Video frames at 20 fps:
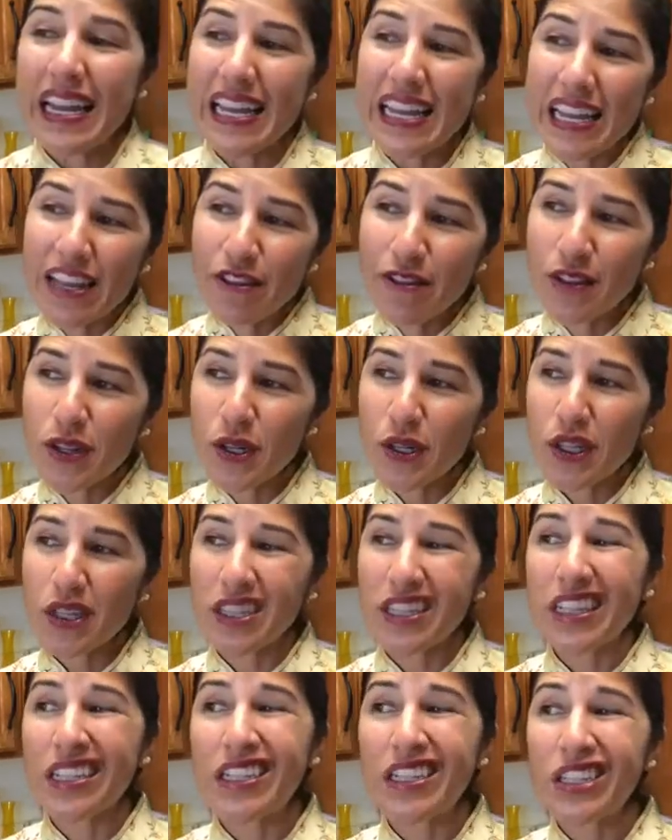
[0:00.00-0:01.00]
If
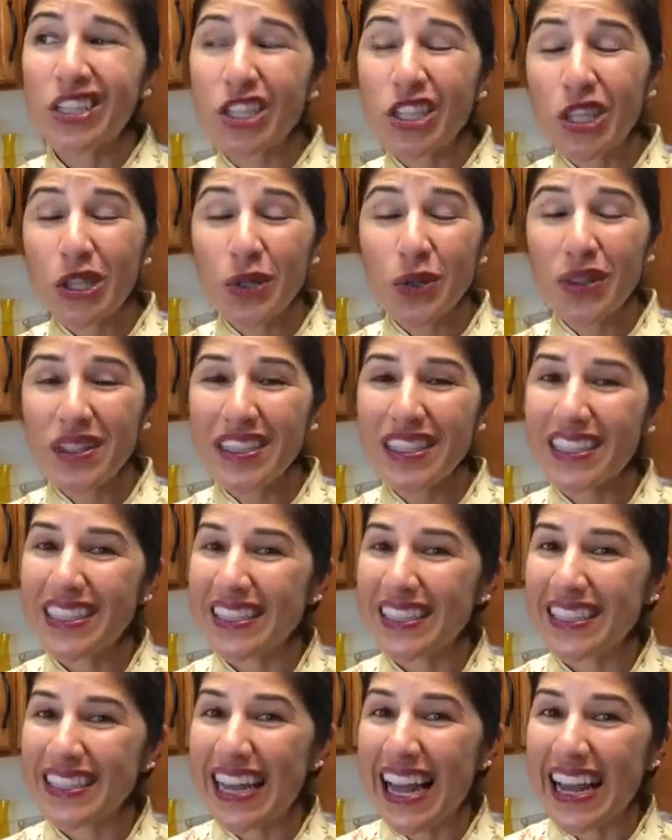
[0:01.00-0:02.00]
you're choosing a
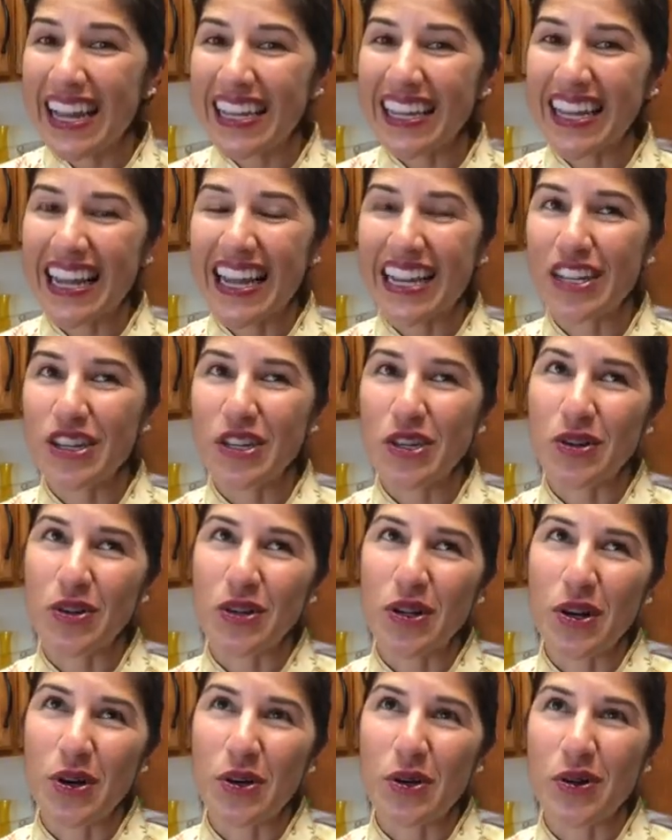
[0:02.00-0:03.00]
snack and you don't
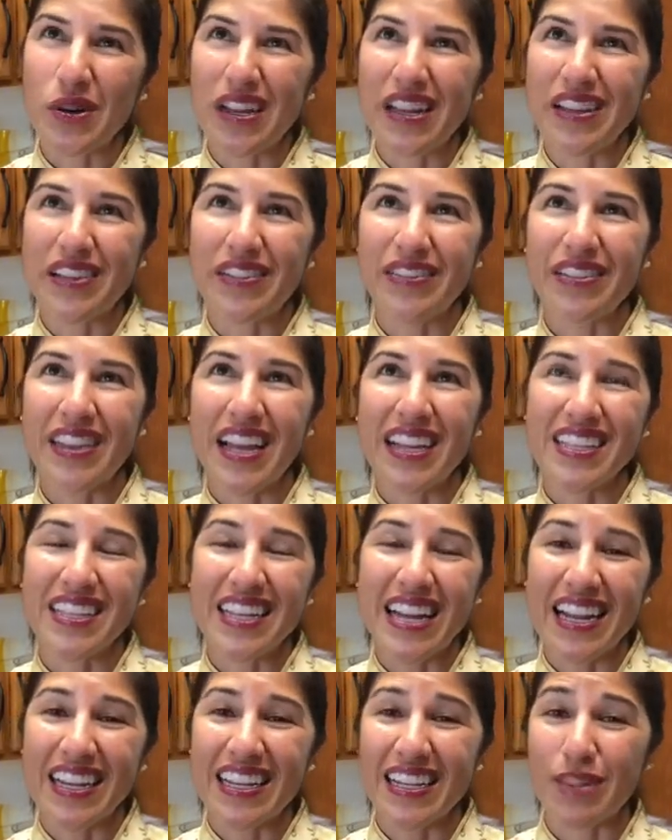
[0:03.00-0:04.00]
know if that
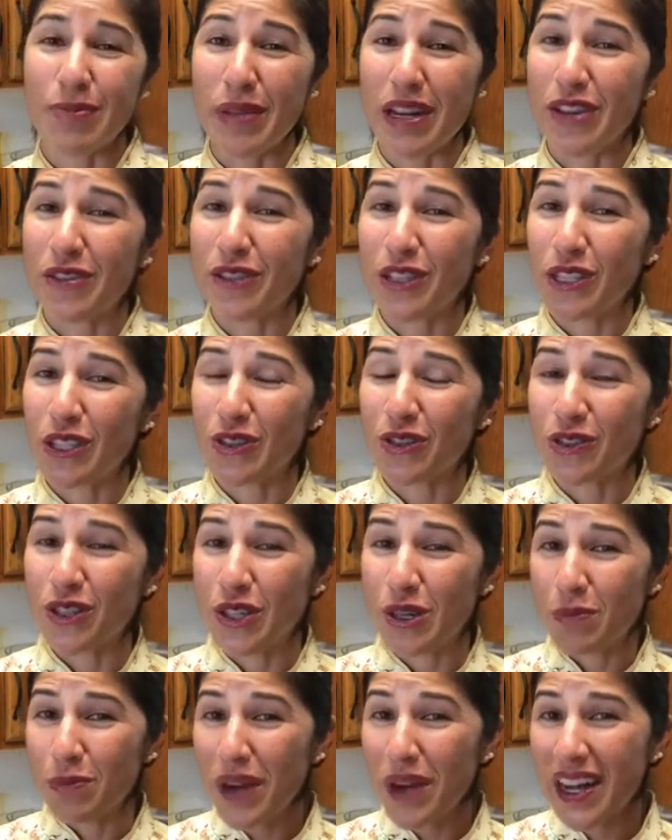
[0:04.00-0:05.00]
snack is beneficial for
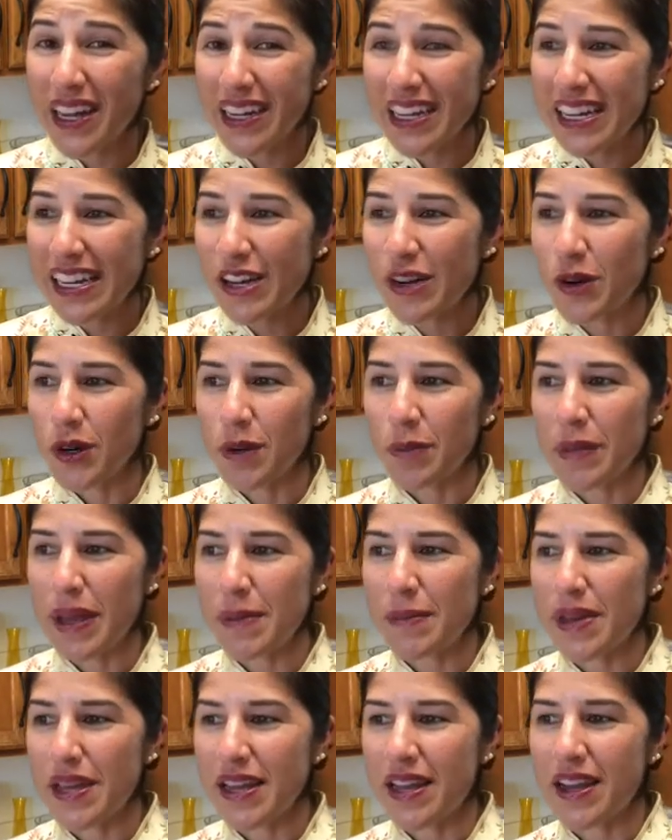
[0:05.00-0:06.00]
your body or
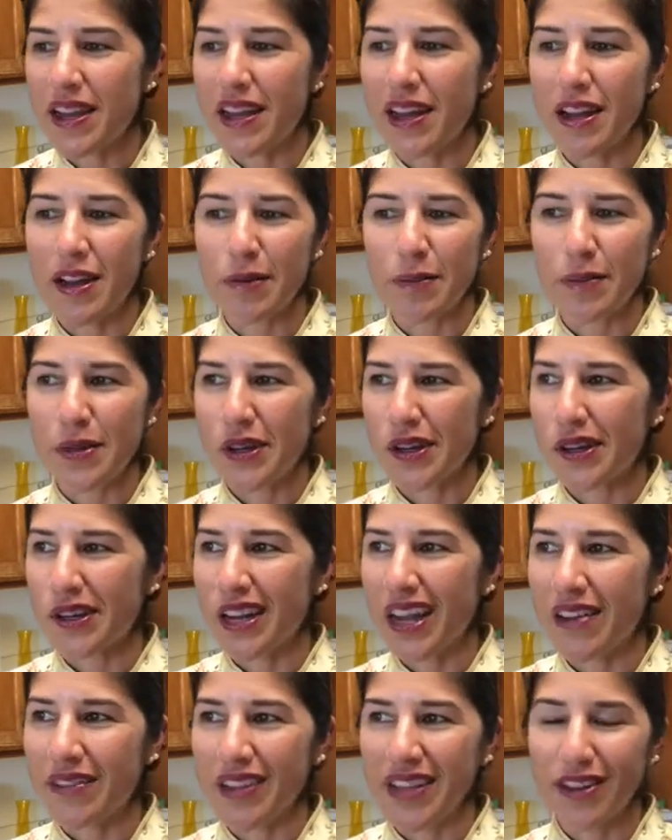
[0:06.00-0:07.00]
maybe um, you're
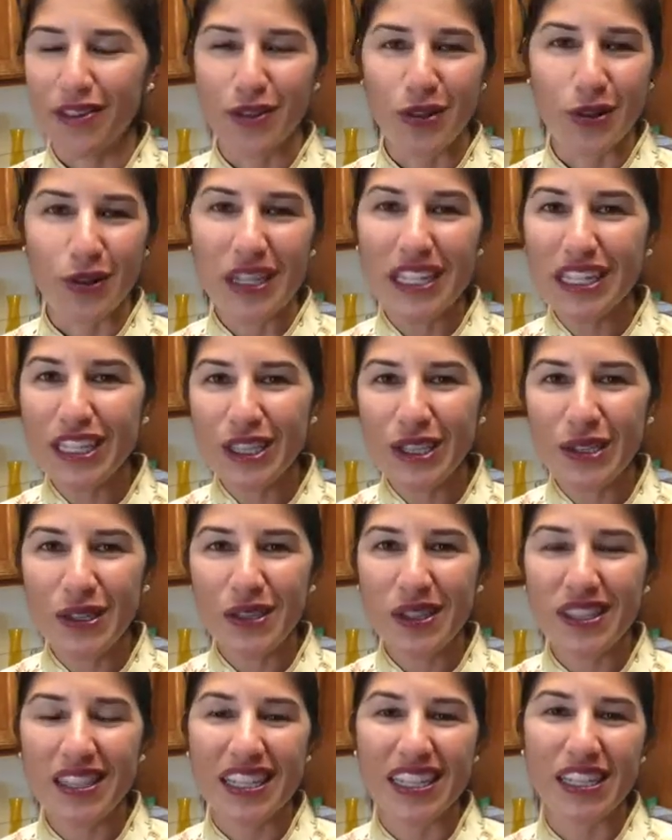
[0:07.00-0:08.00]
having a few
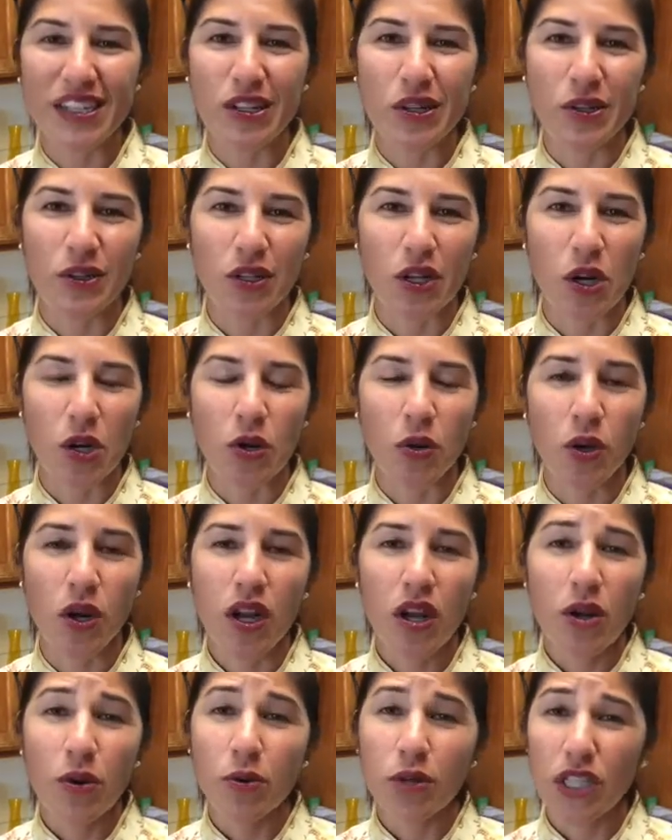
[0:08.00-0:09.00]
issues and you don't know
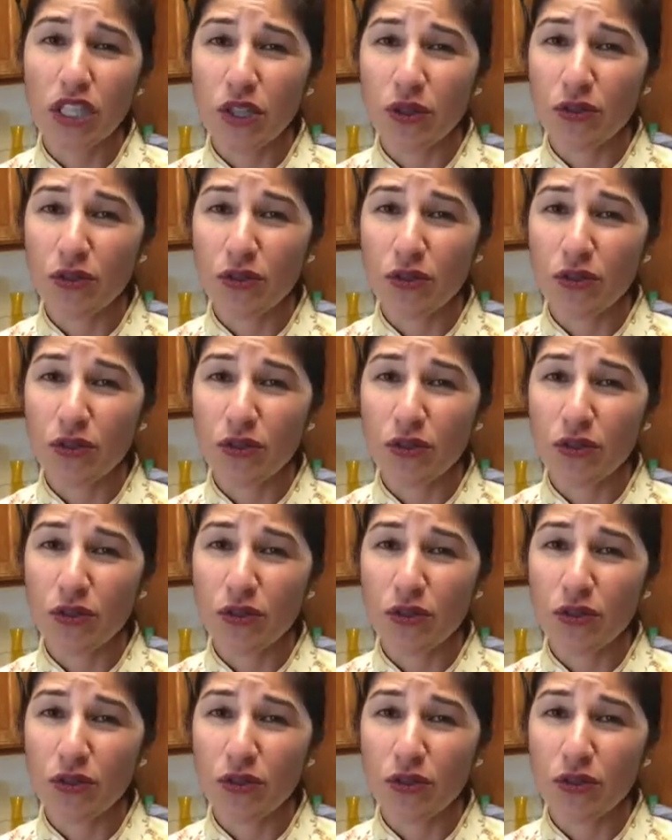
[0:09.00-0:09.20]
which